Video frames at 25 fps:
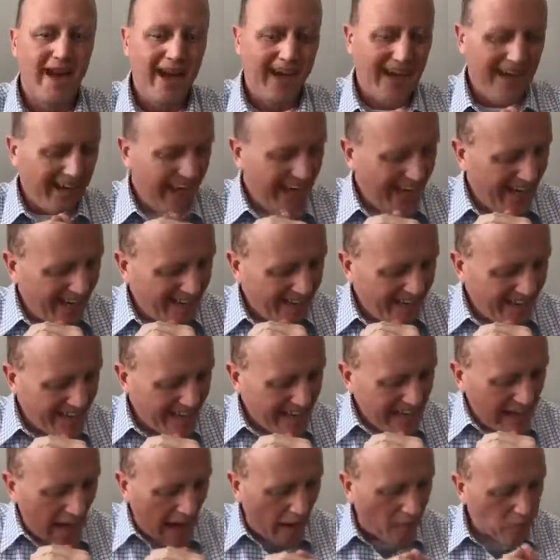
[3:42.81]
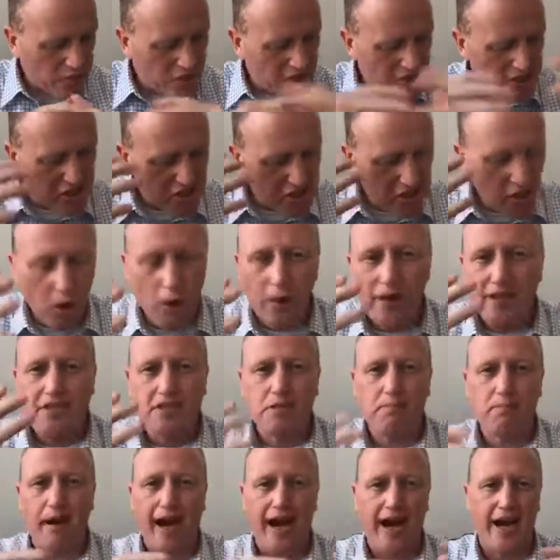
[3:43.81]
And I was just so
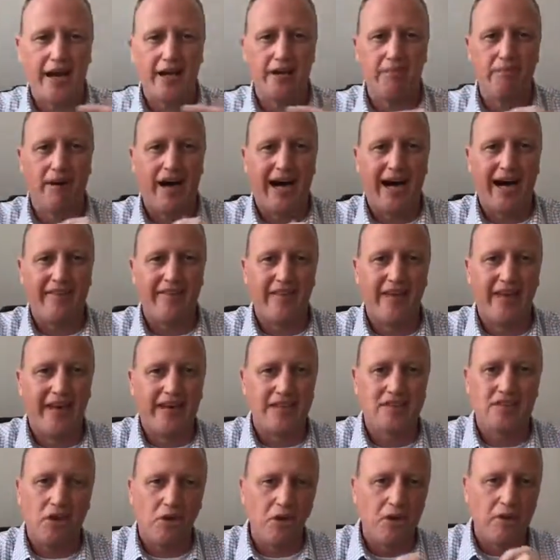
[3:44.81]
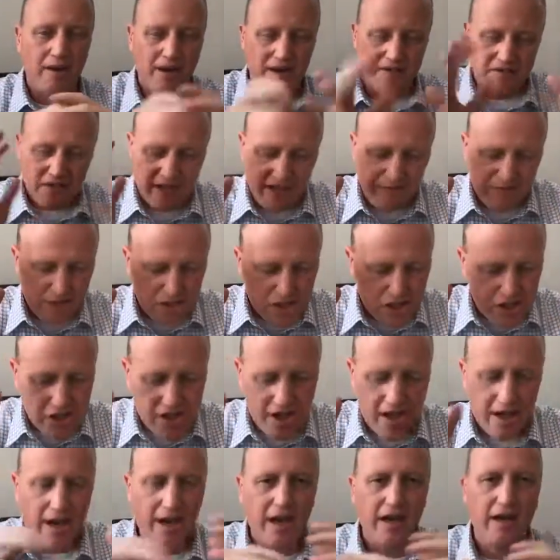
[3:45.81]
inspired by it that I told him I was going to have to
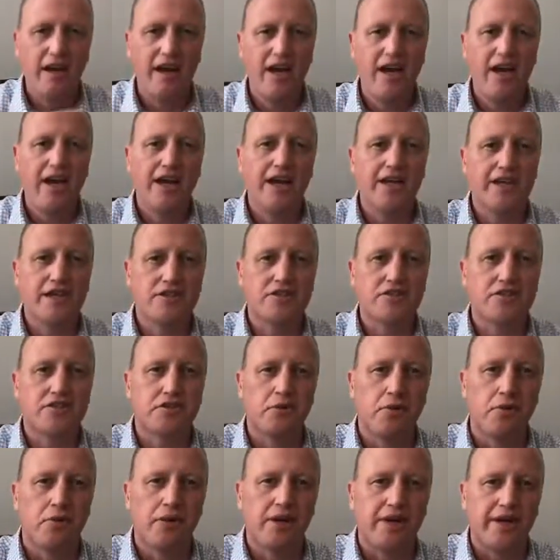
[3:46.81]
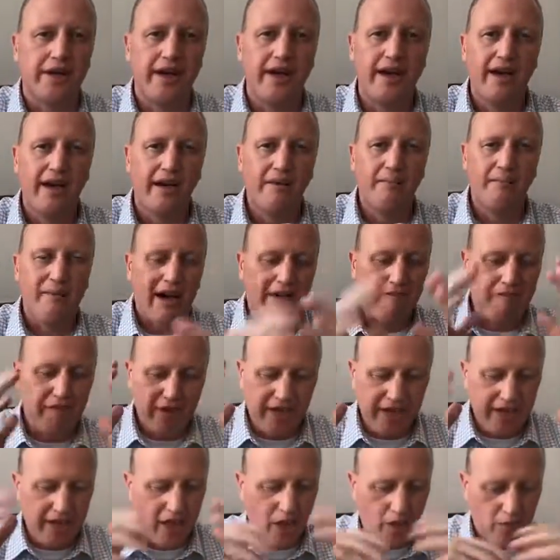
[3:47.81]
share his story by
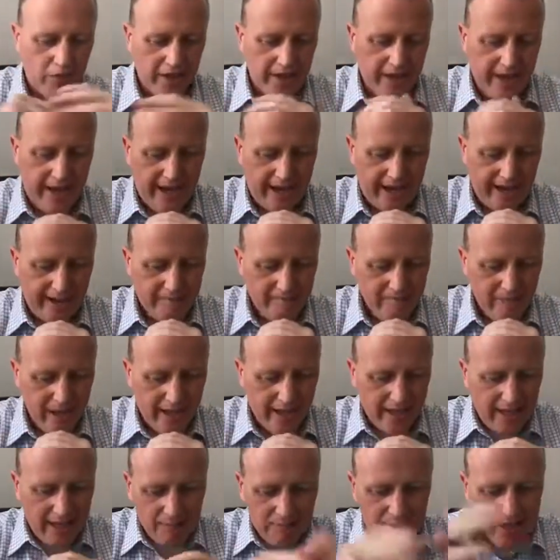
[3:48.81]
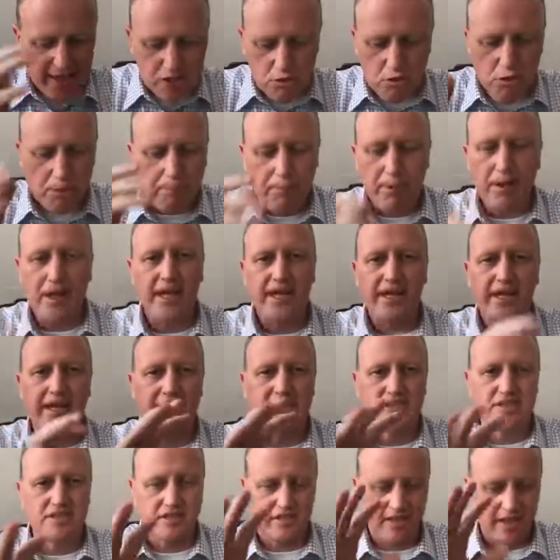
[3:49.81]
video today. And let me just repeat
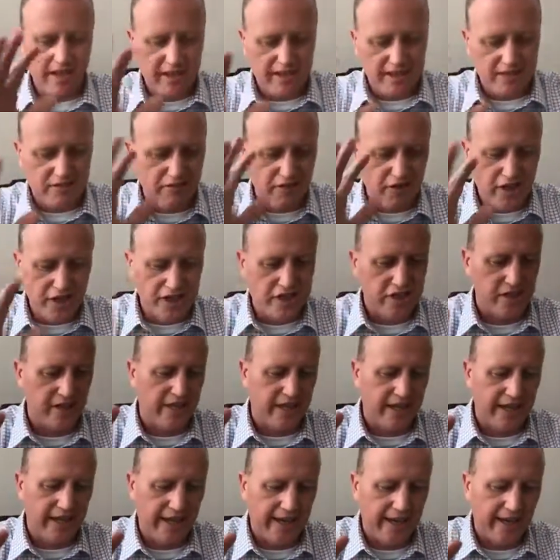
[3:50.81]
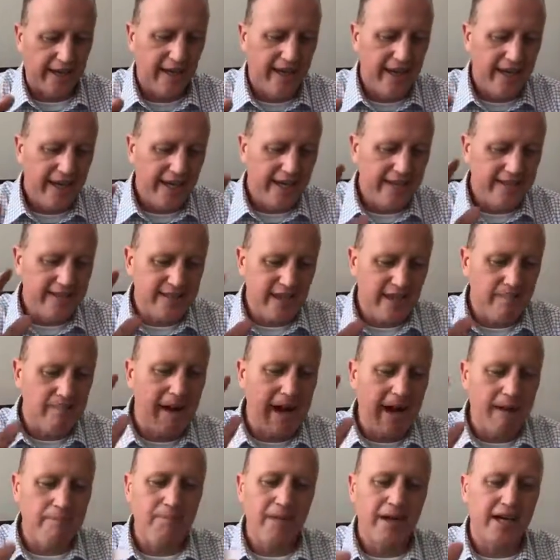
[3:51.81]
his vision again. He said,
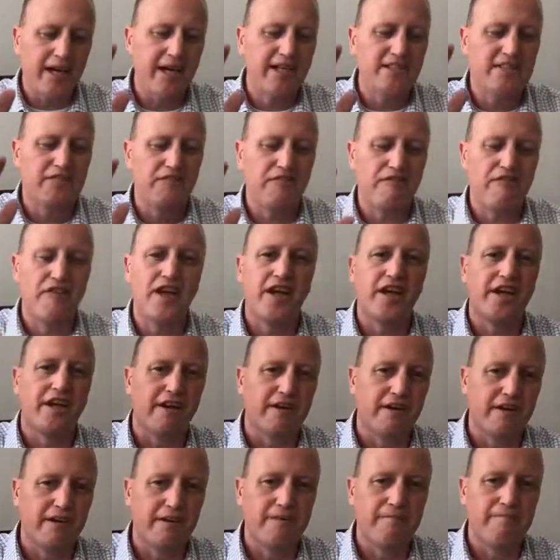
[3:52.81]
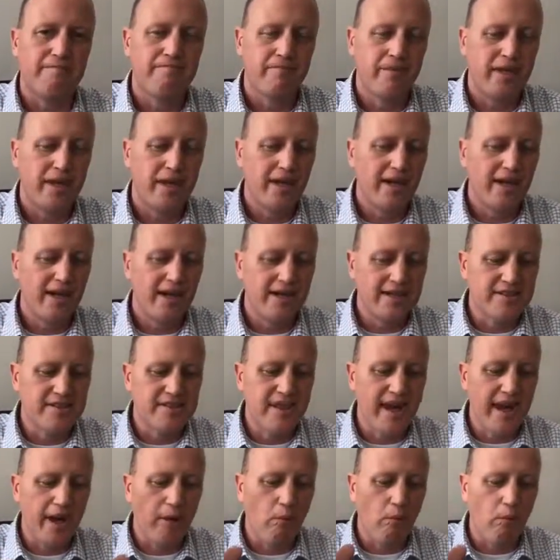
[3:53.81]
my biggest fear is
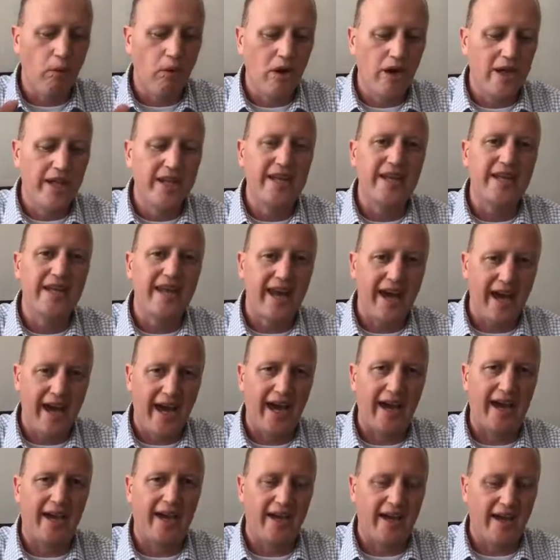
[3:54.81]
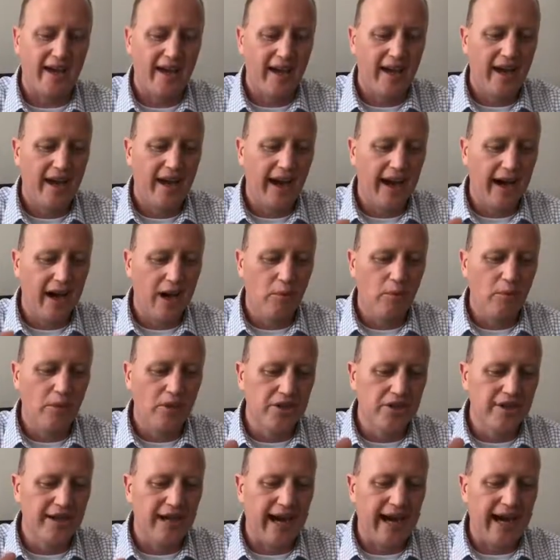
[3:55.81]
that one day I
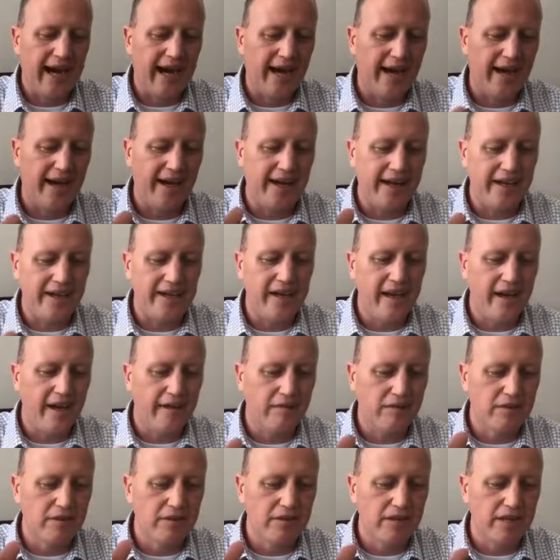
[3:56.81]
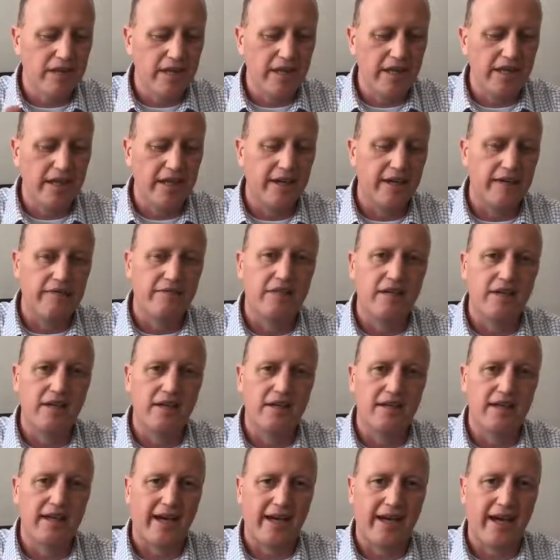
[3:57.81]
will die and never lived
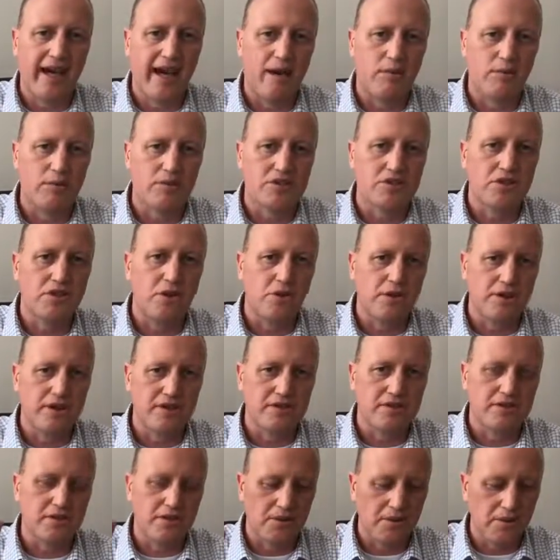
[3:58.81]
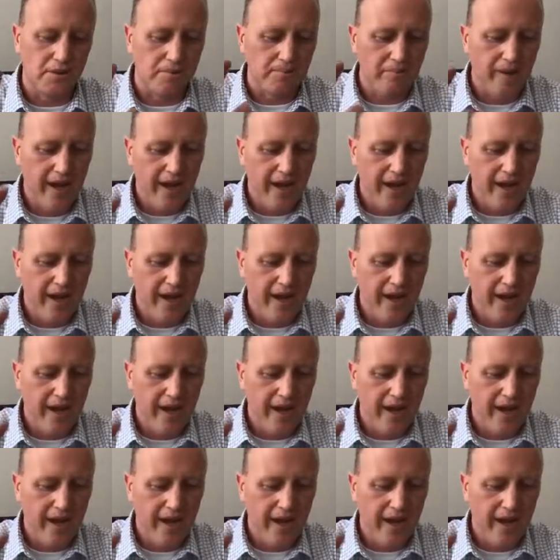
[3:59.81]
like I was going to.